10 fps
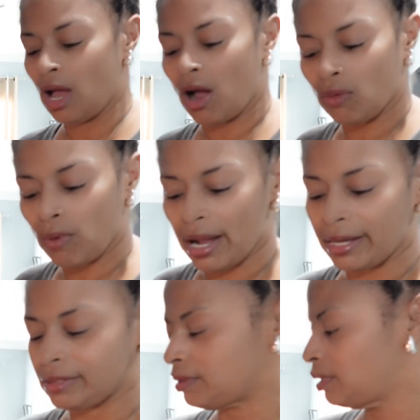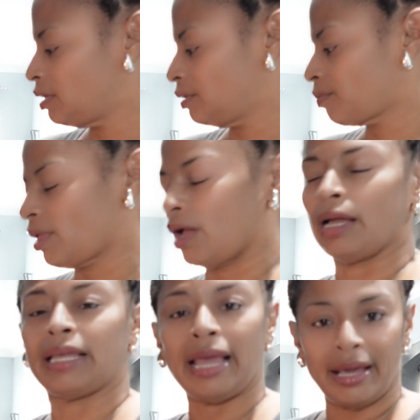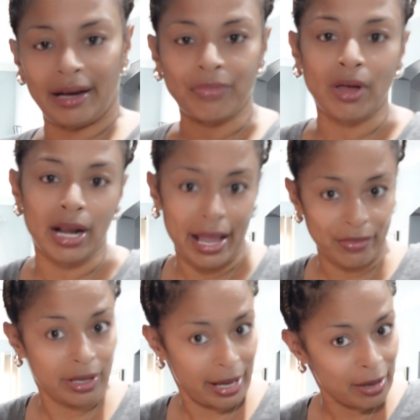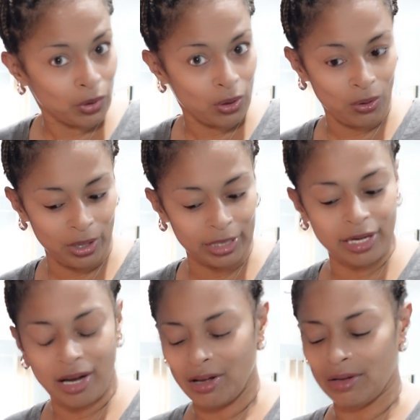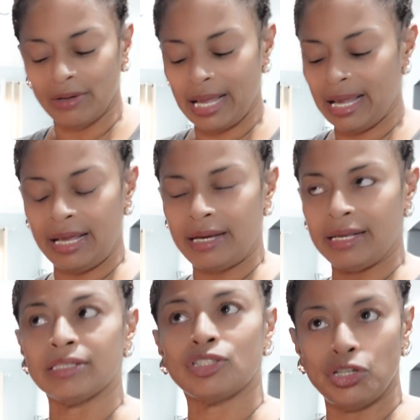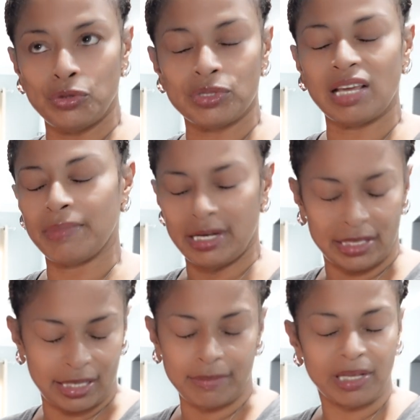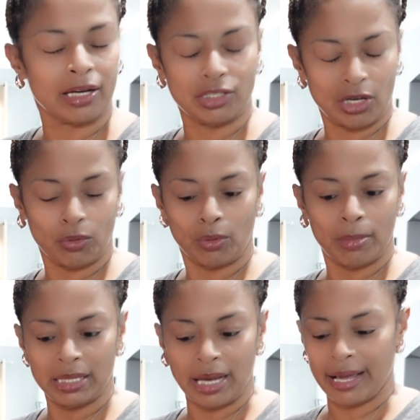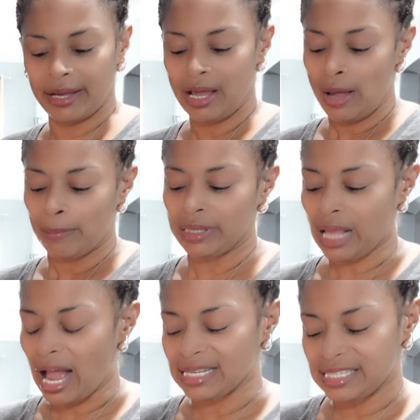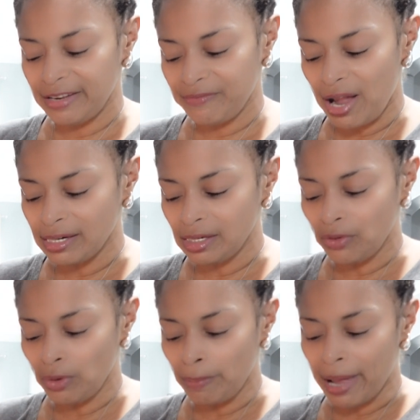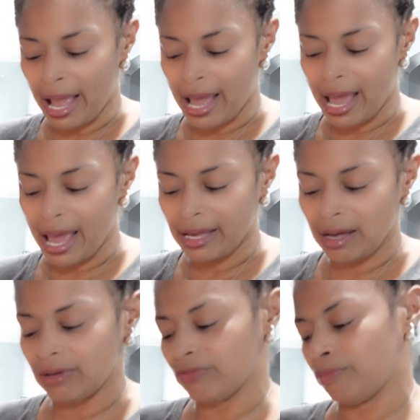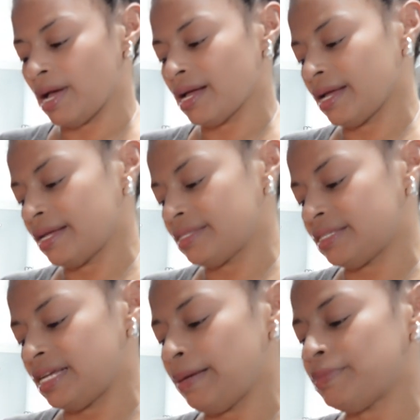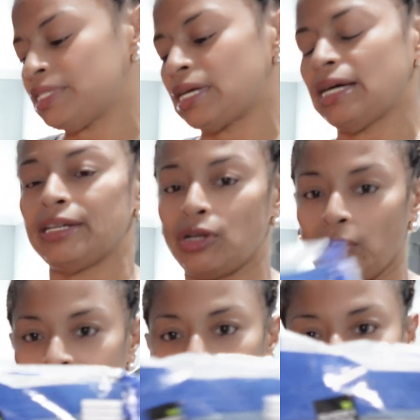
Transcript: All right, again, I thought I had the camera on, y'all. It is Tuesday, but it seems like a total Monday. But I did find another bag of my steamed cut green